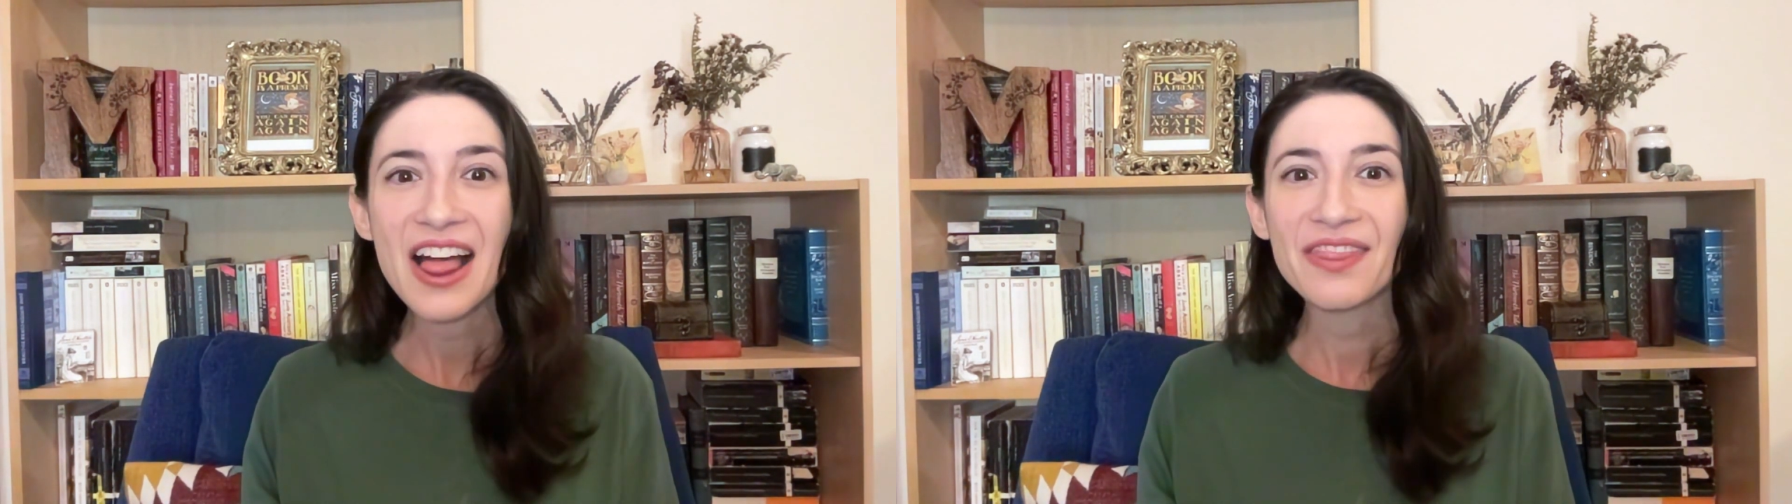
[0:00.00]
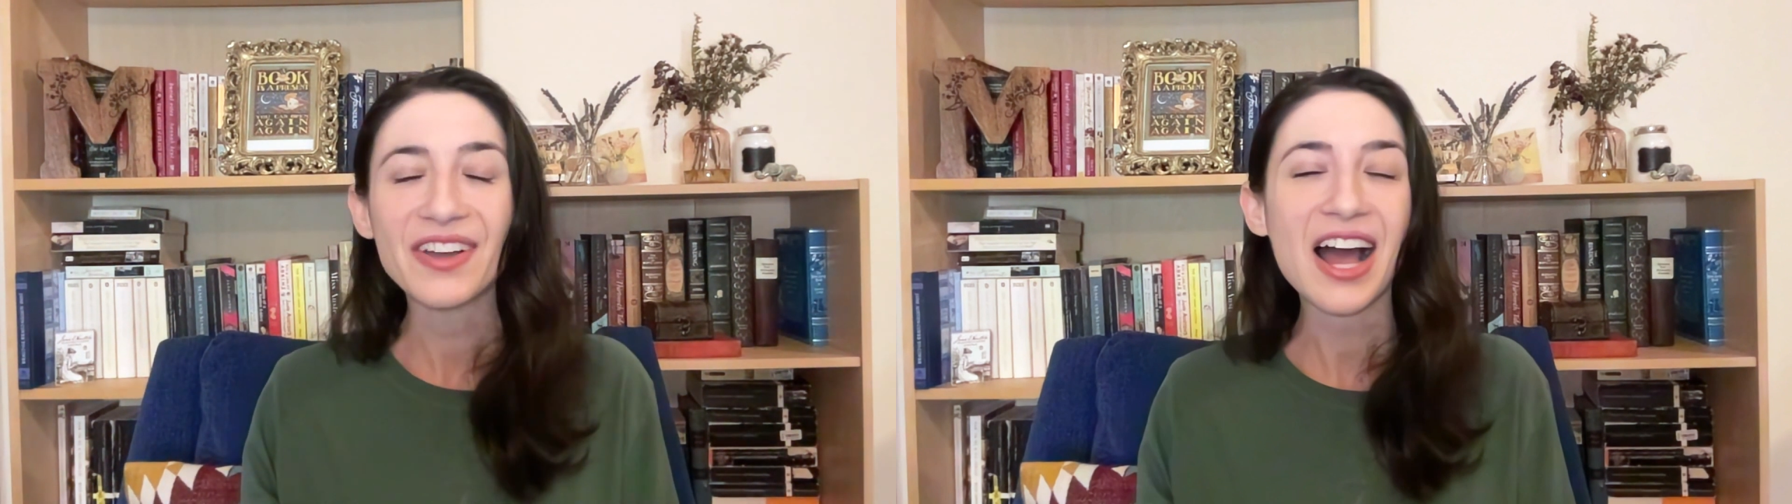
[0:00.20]

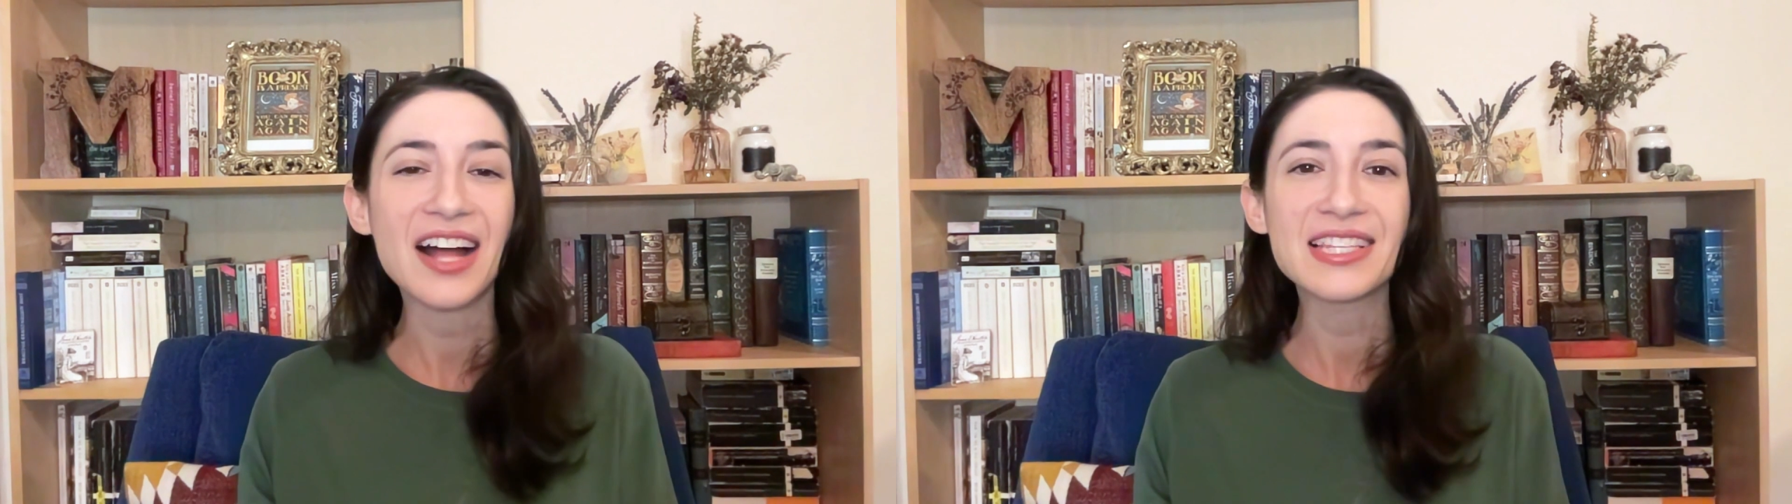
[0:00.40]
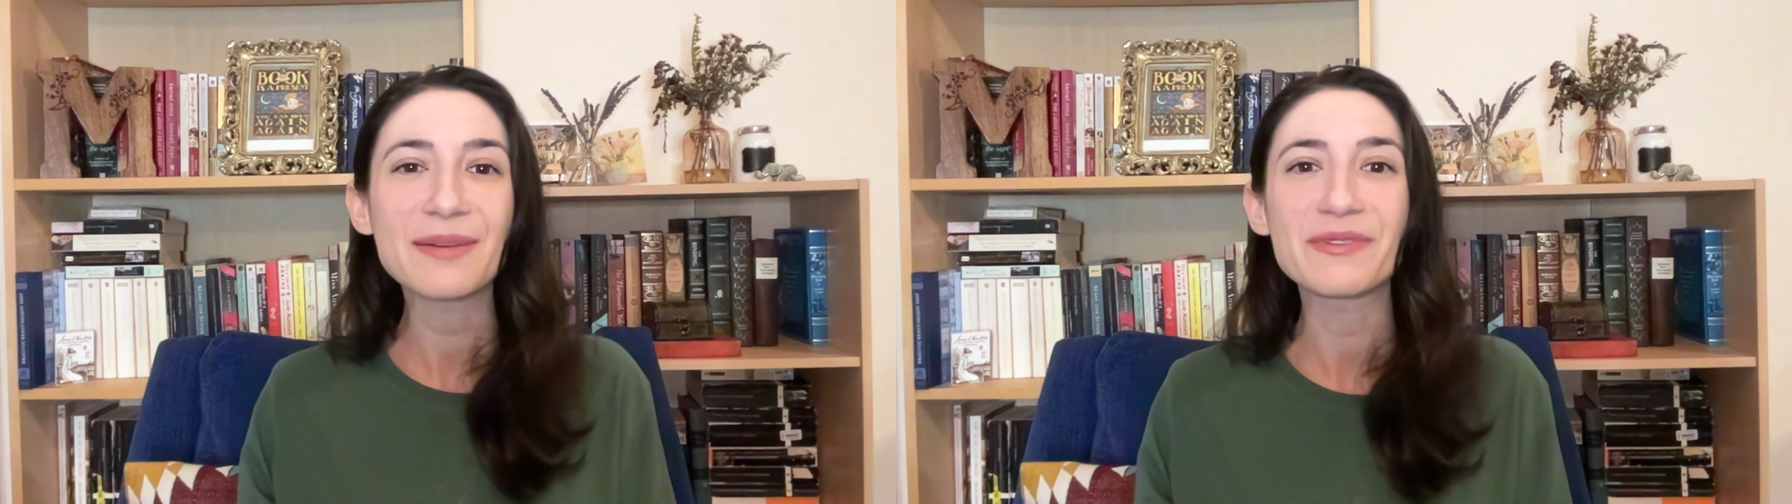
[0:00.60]
the
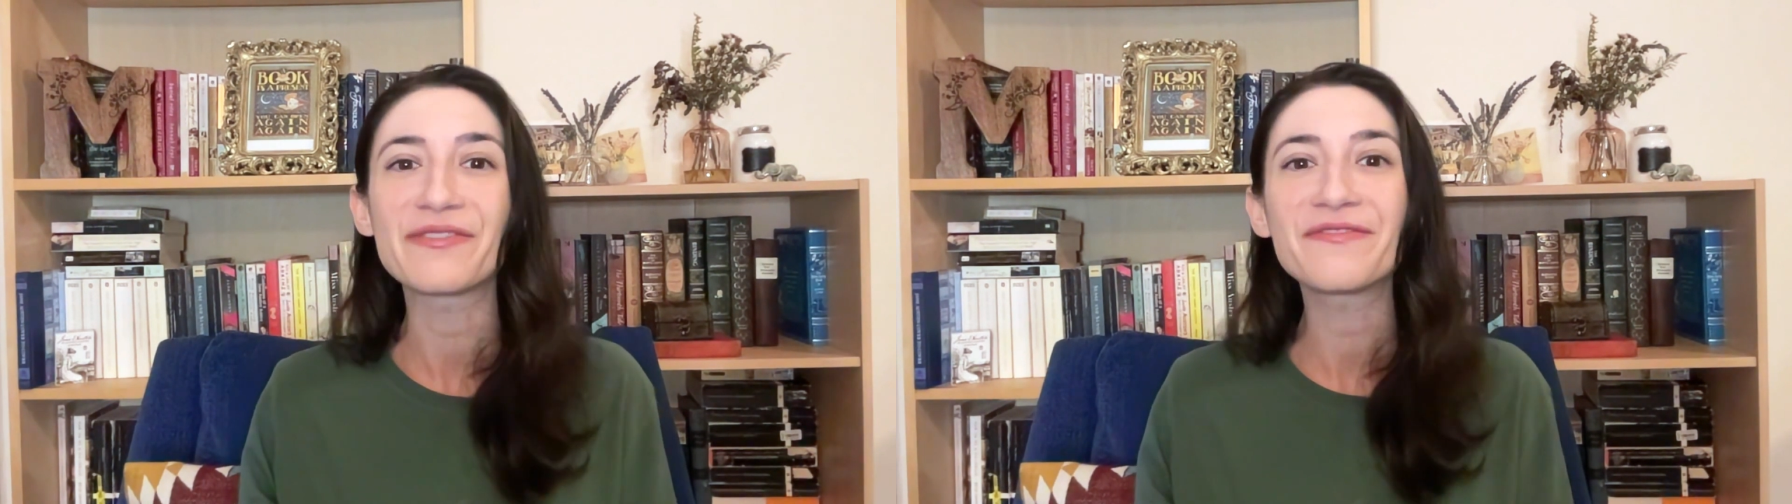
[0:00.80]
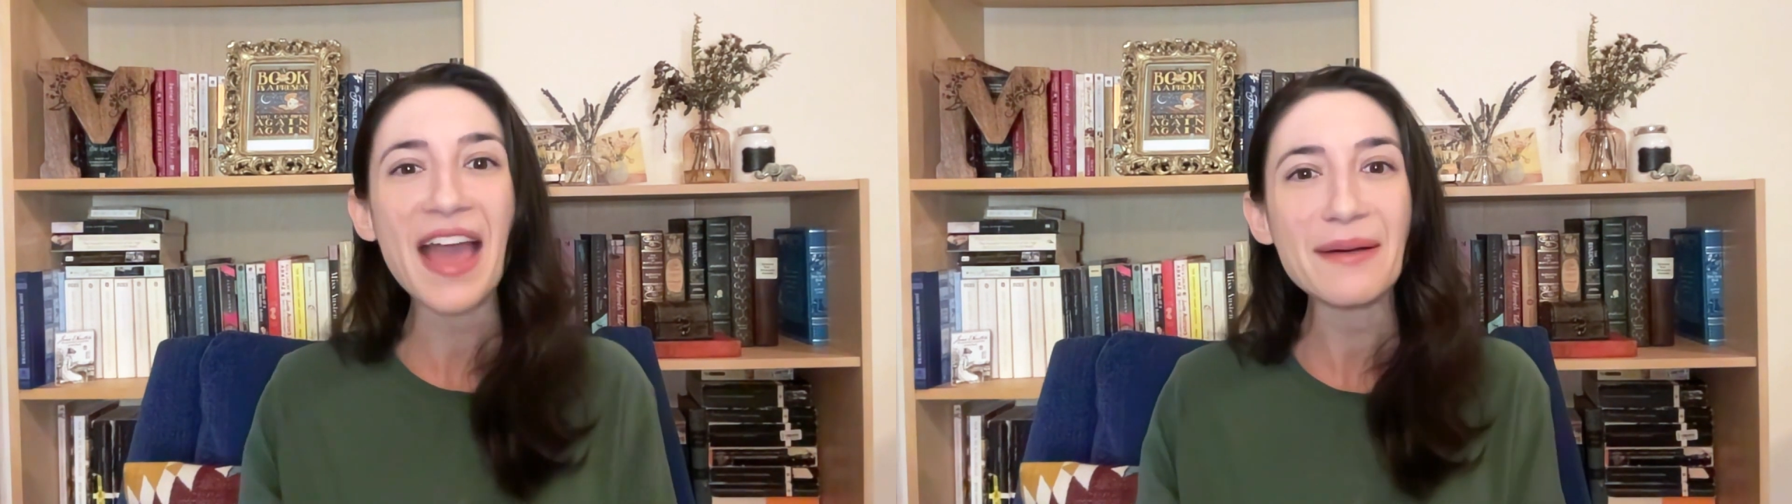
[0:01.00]
concept of
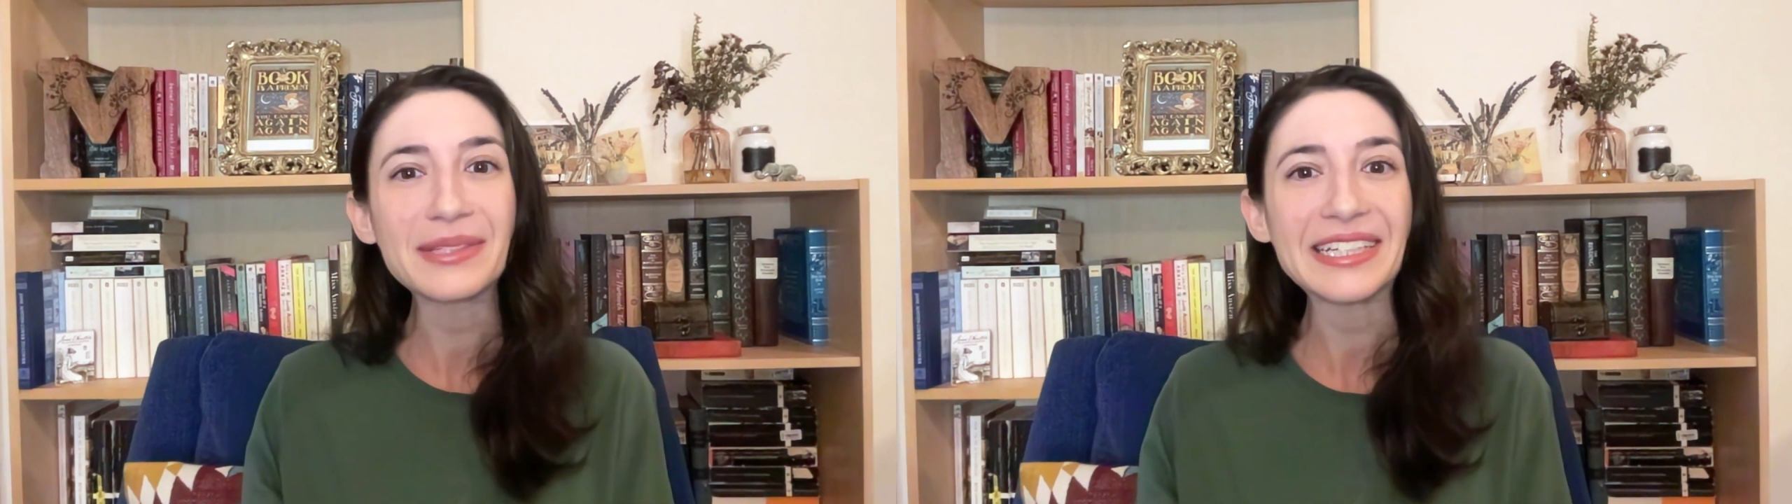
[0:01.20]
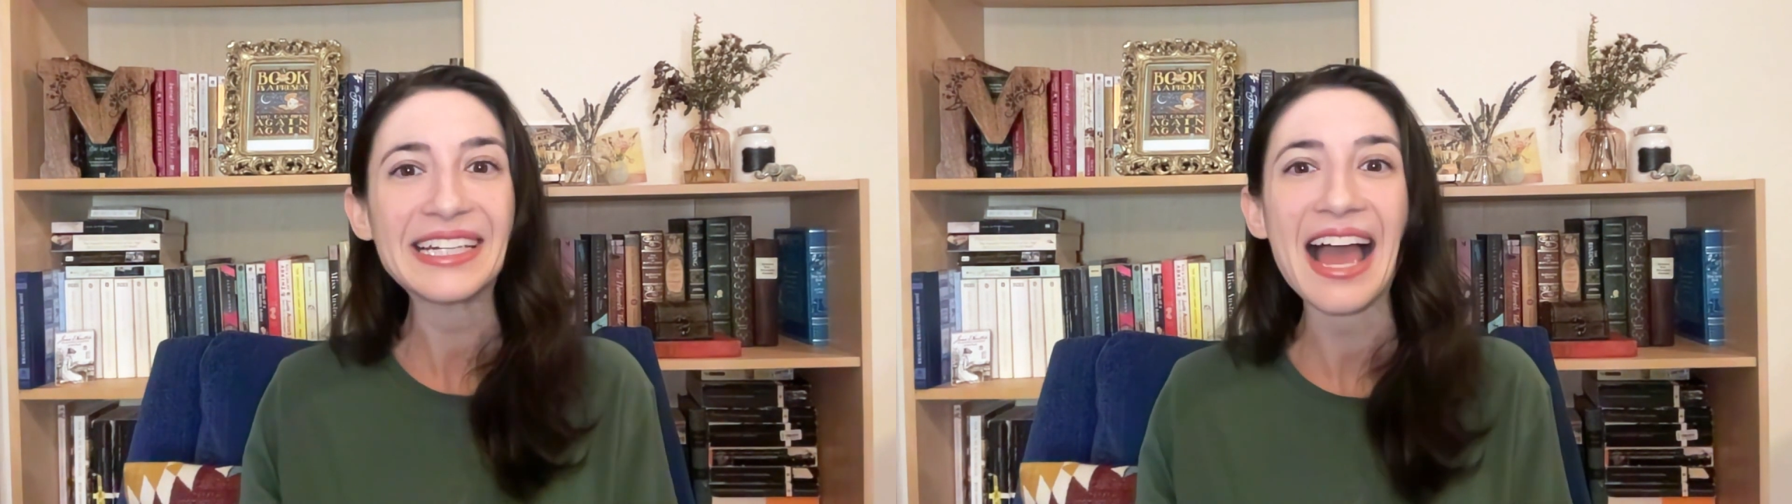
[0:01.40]

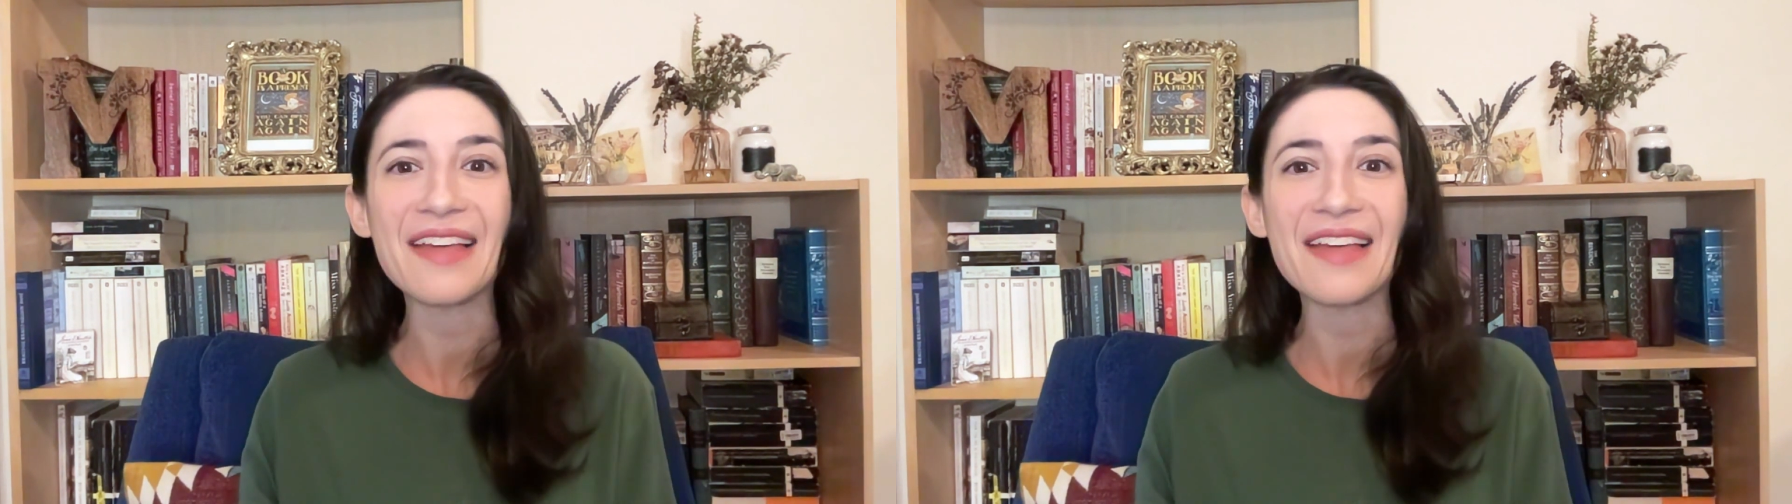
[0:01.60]
family